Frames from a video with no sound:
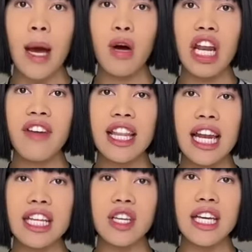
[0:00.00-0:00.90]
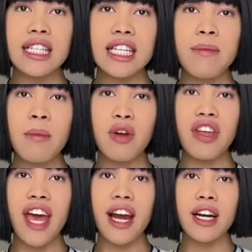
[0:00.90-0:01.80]
I'm Olivia, and I like to eat, sleep, and
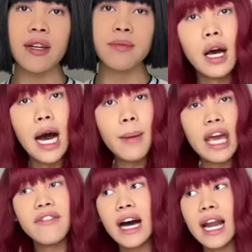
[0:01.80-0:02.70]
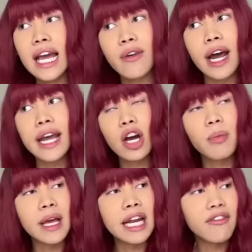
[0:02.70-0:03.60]
breathe air. I'm Ava. I like crying. I
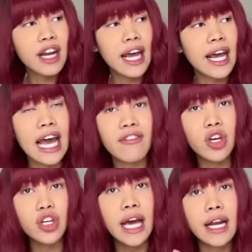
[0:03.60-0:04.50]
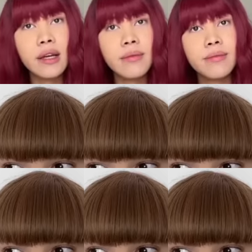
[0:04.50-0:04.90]
complain every day, and I have no dad.